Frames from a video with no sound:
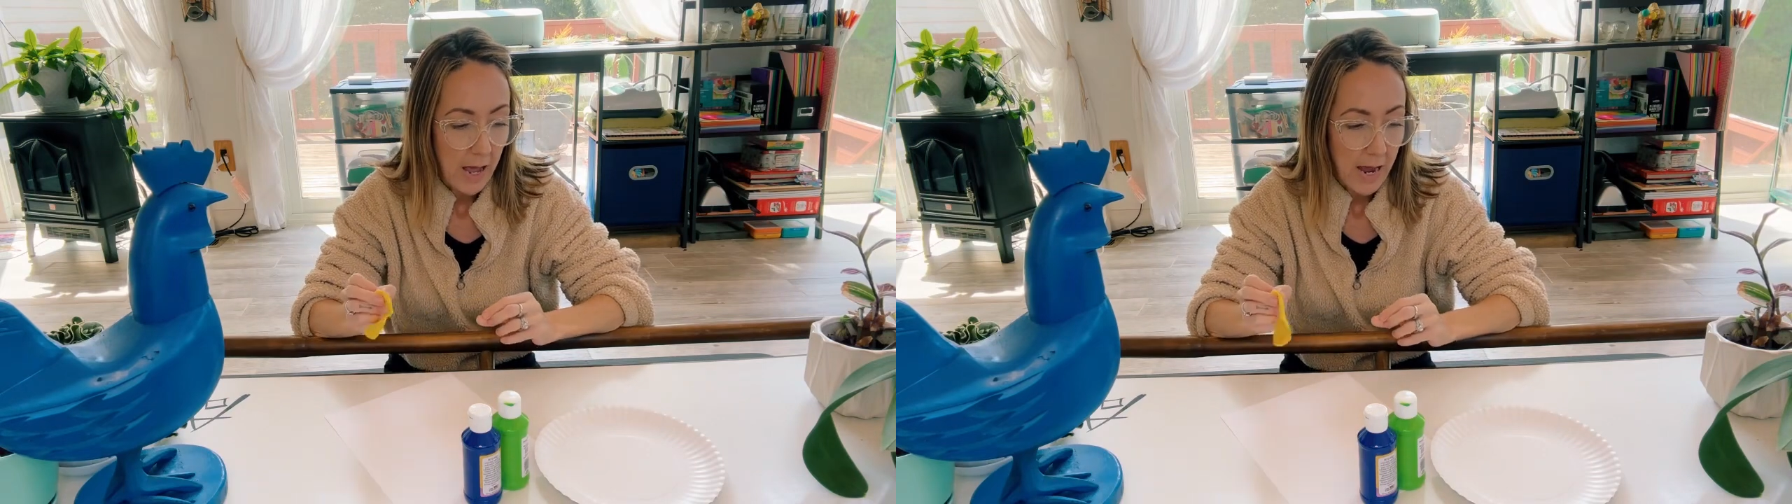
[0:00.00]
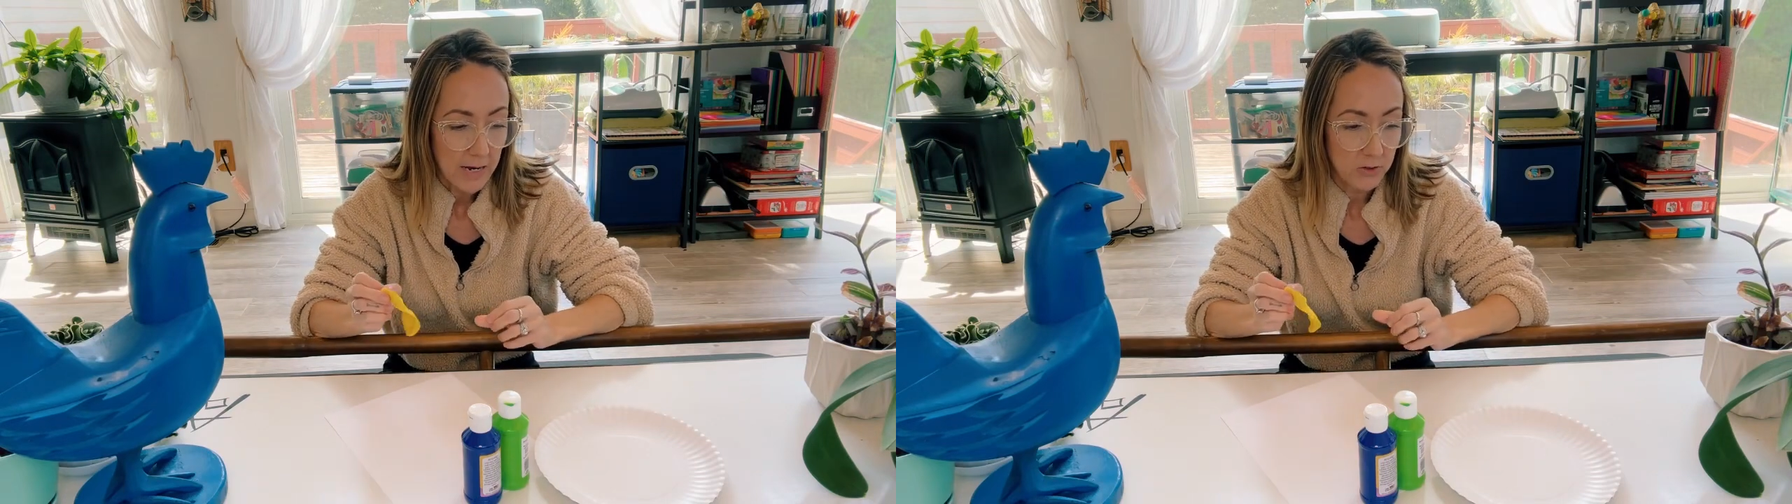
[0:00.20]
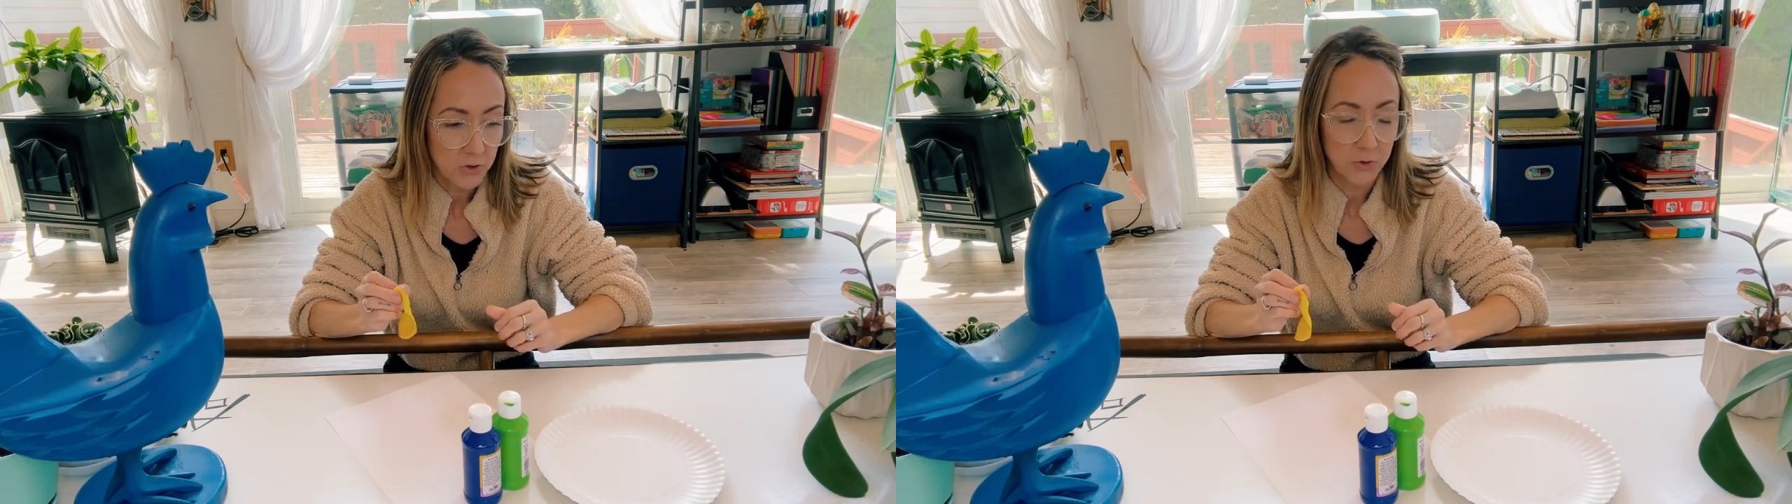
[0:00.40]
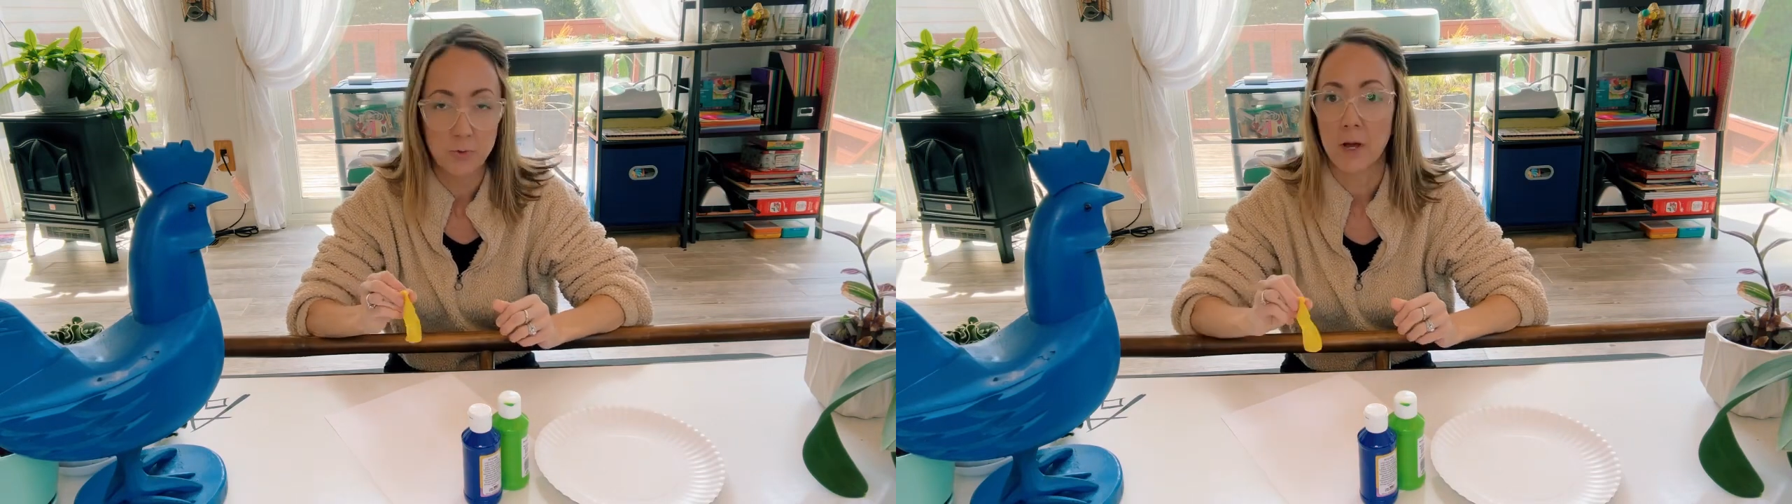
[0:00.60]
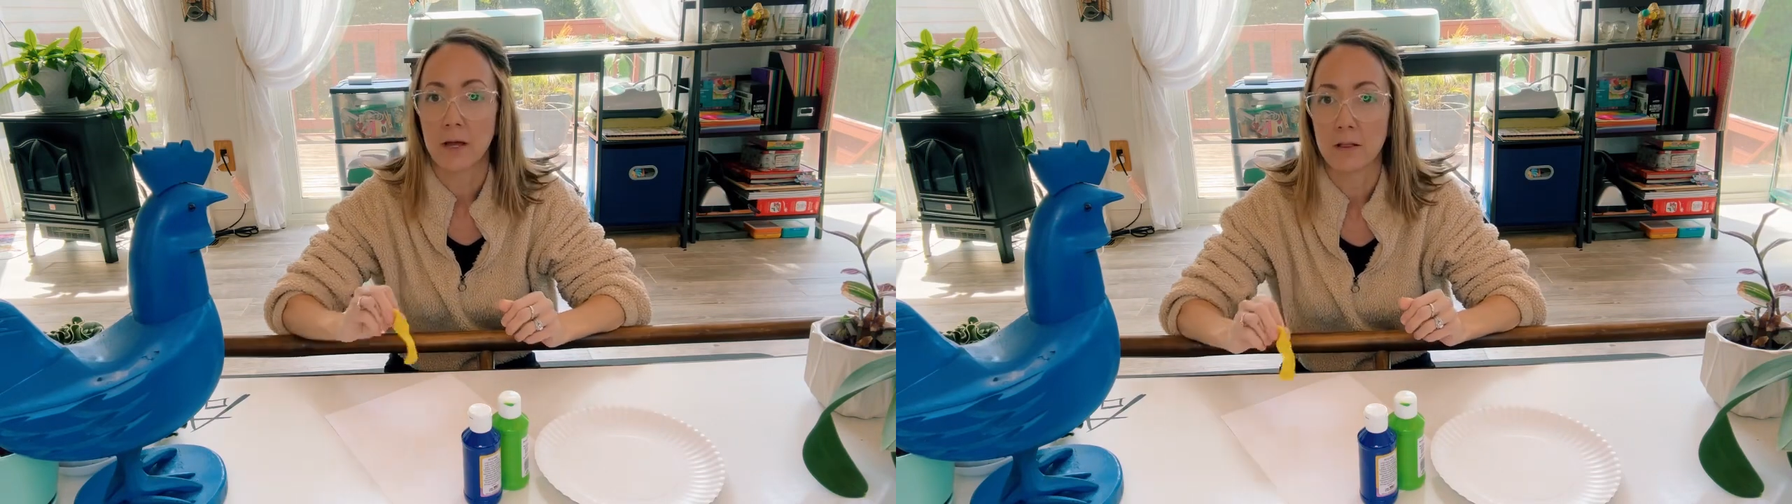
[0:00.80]
and do
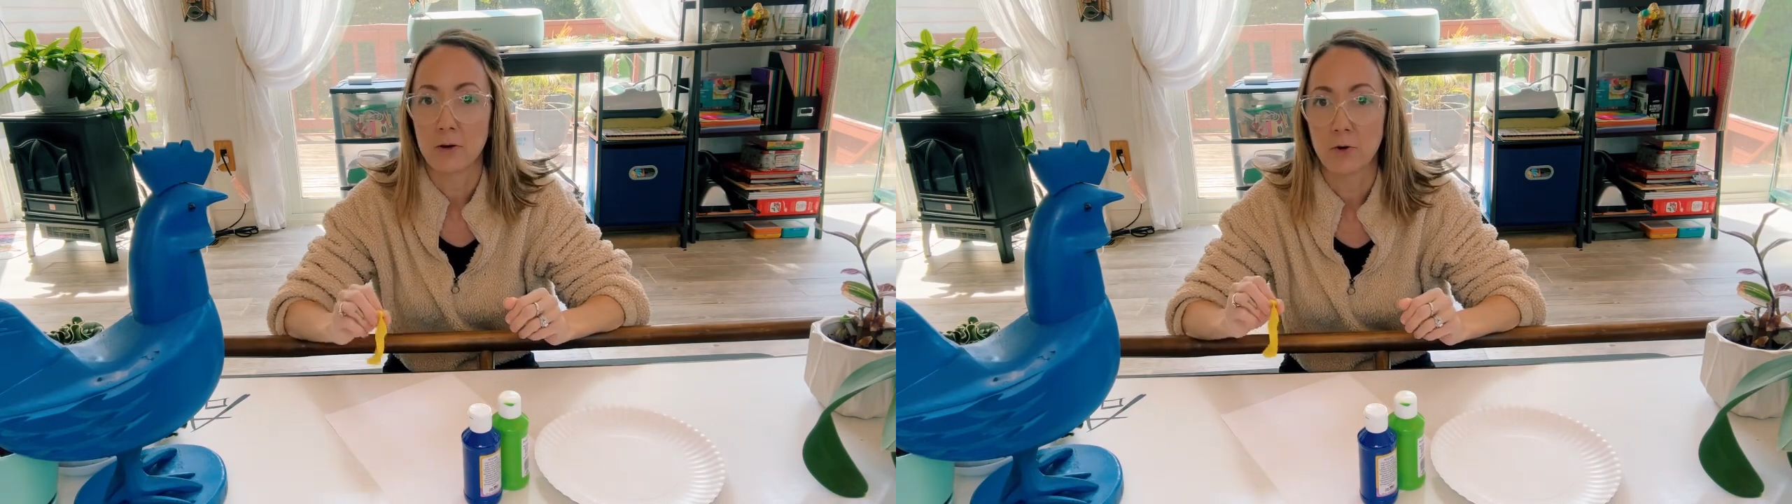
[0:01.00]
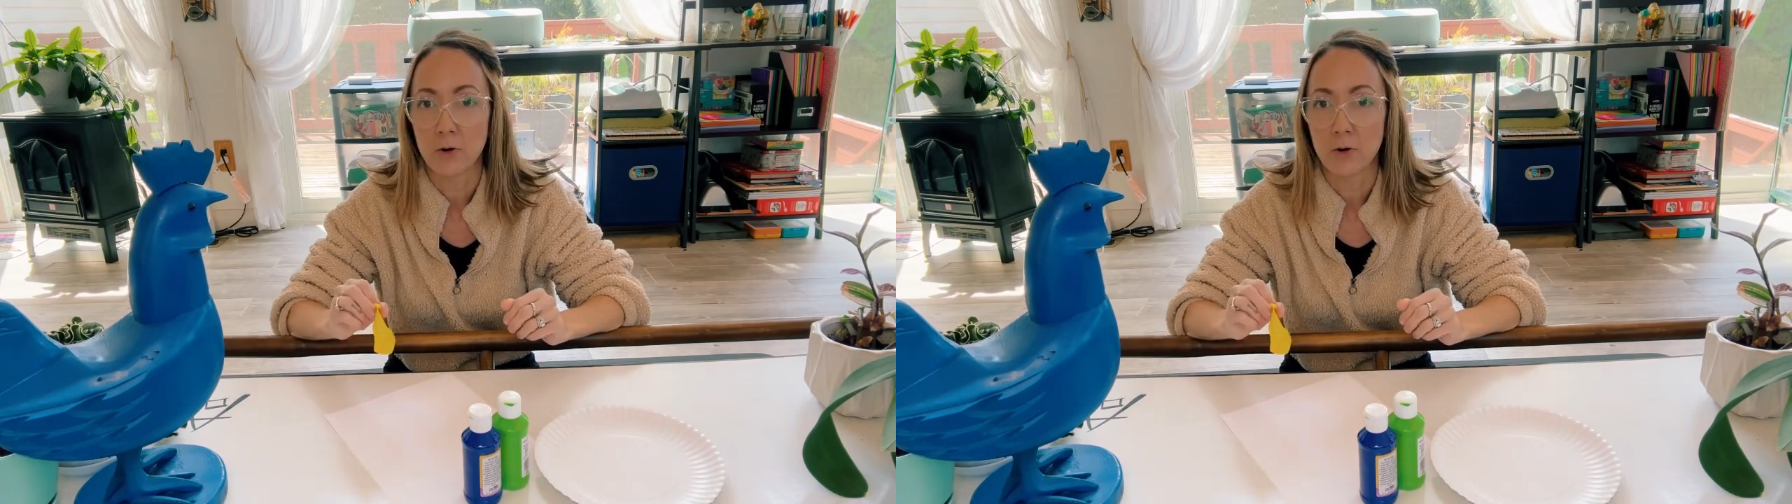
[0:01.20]
a little